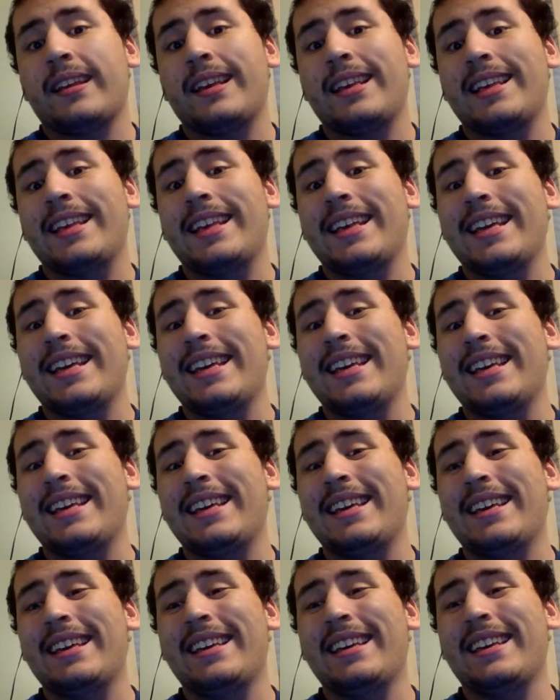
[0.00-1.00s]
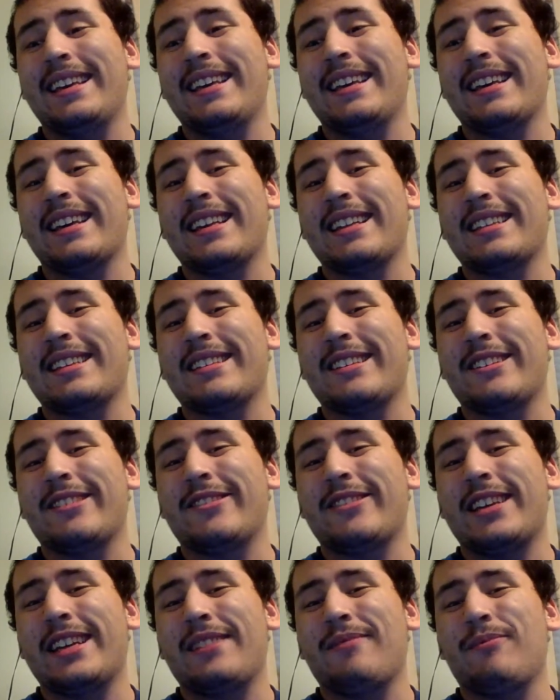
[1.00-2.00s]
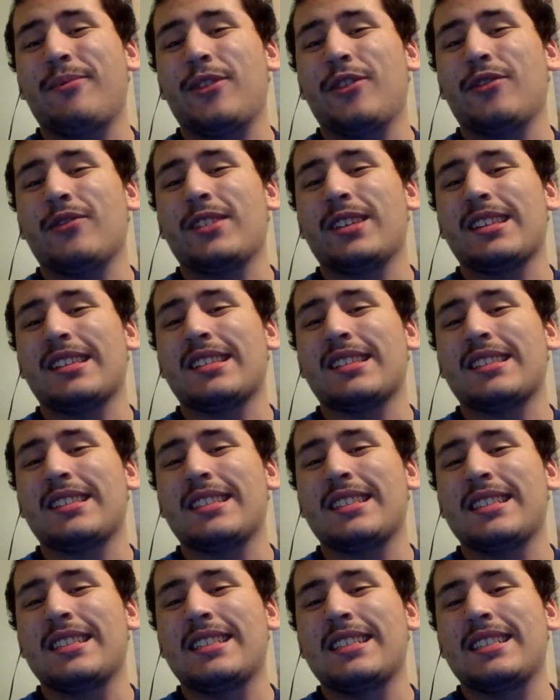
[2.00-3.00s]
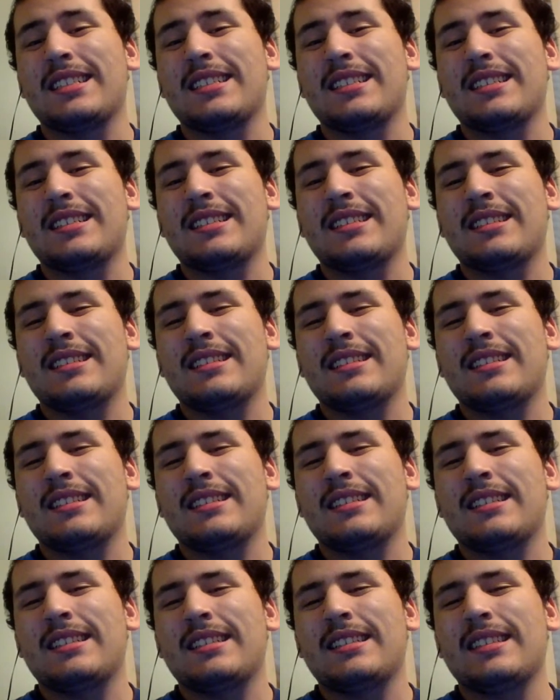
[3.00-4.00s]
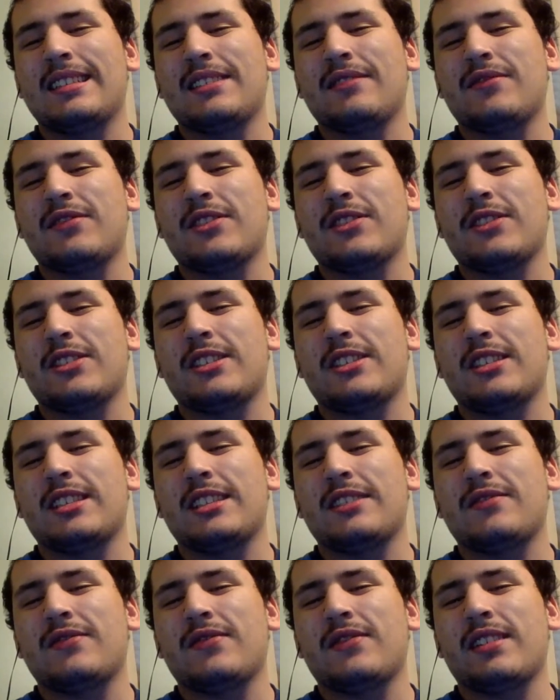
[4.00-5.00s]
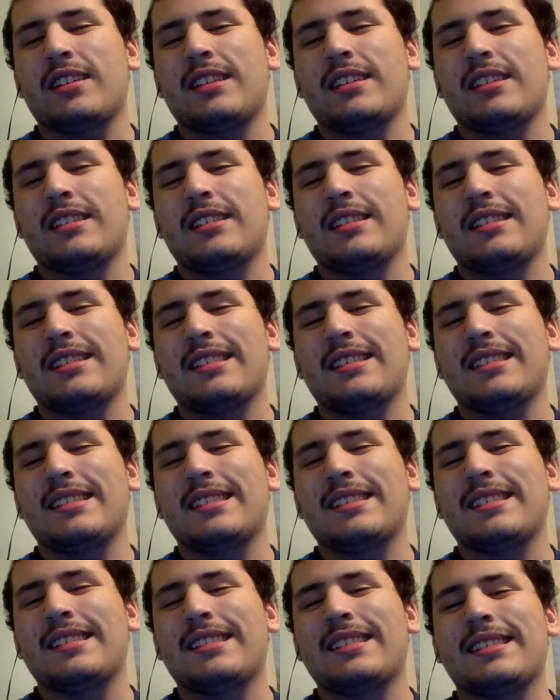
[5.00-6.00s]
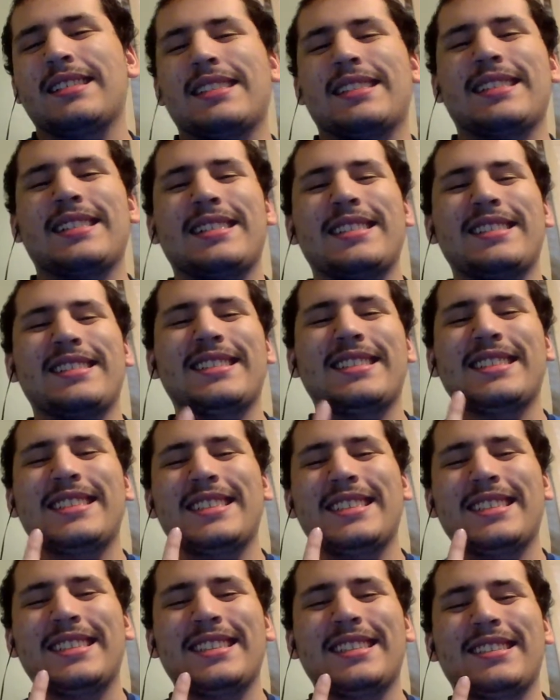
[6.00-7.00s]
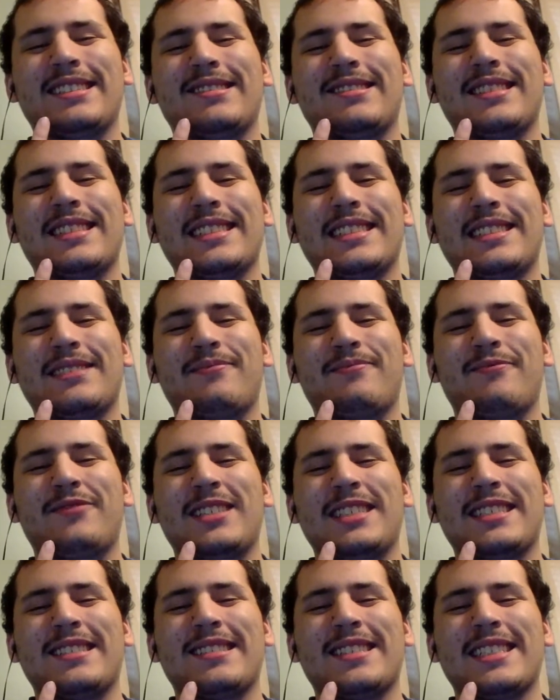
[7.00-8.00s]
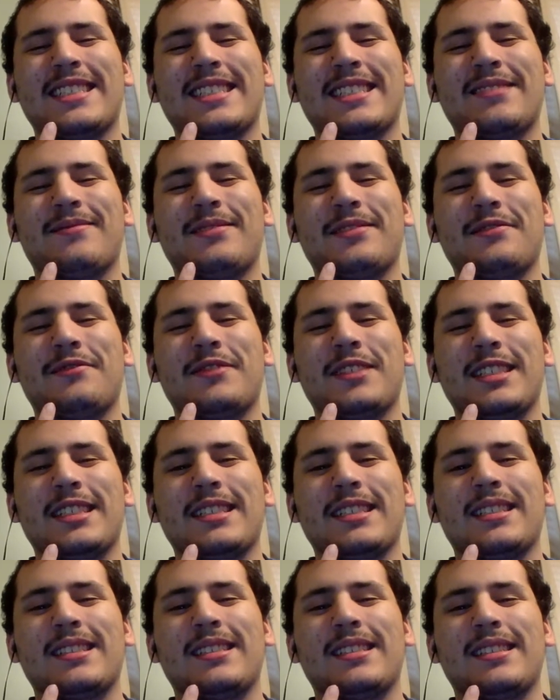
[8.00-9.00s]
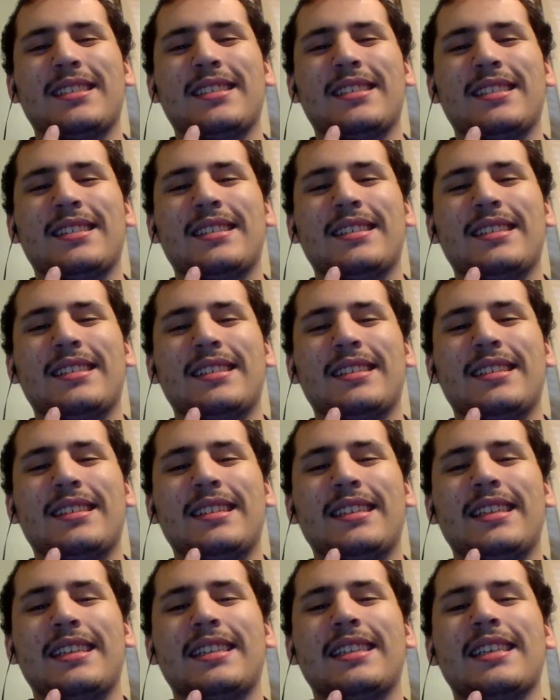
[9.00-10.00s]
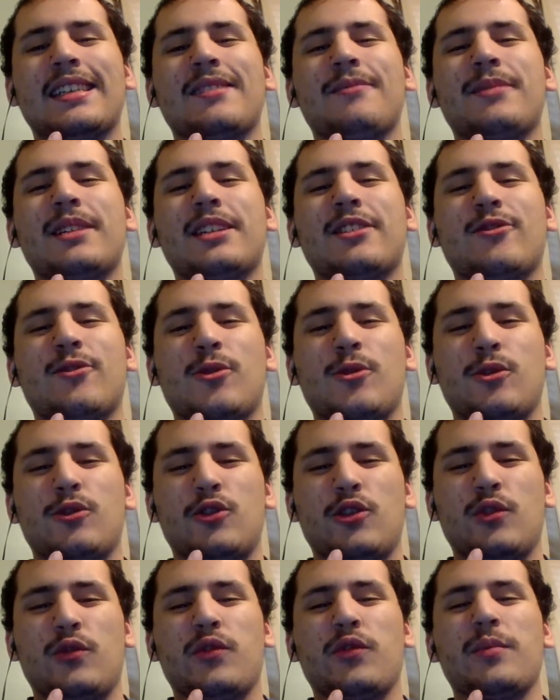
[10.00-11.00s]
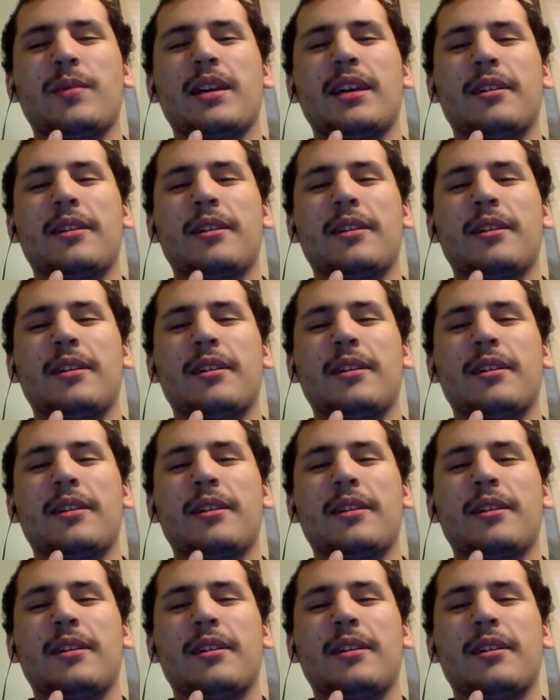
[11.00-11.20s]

Yay, I get to see that movie. And if you're a G fan, look at this straight spot that's on my face. It's gonna be torture for me.